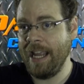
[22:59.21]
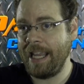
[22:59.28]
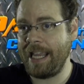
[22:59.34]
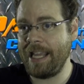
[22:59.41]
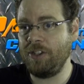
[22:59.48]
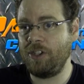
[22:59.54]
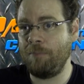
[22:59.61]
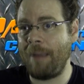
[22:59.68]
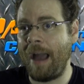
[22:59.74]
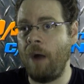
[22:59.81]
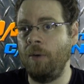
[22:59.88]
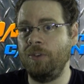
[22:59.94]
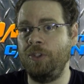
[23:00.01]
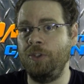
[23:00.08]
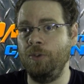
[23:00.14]
He's
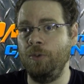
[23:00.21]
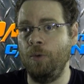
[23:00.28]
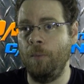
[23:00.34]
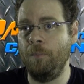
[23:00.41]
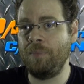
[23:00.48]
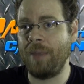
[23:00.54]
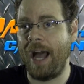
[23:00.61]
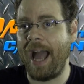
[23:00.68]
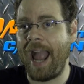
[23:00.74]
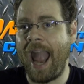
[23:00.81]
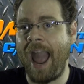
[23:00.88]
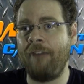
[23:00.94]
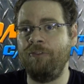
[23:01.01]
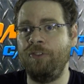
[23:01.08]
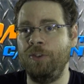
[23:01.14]
about to
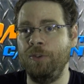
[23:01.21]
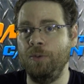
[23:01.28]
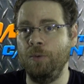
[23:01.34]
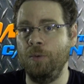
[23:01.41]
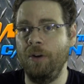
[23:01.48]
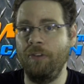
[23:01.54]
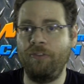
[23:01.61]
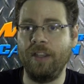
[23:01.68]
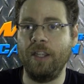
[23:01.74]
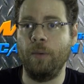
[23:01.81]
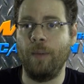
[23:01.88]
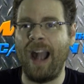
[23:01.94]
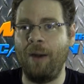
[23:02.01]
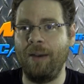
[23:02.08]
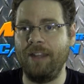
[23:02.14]
have to
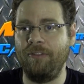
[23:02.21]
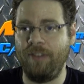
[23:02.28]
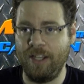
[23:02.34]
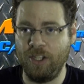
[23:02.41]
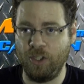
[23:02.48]
figure out if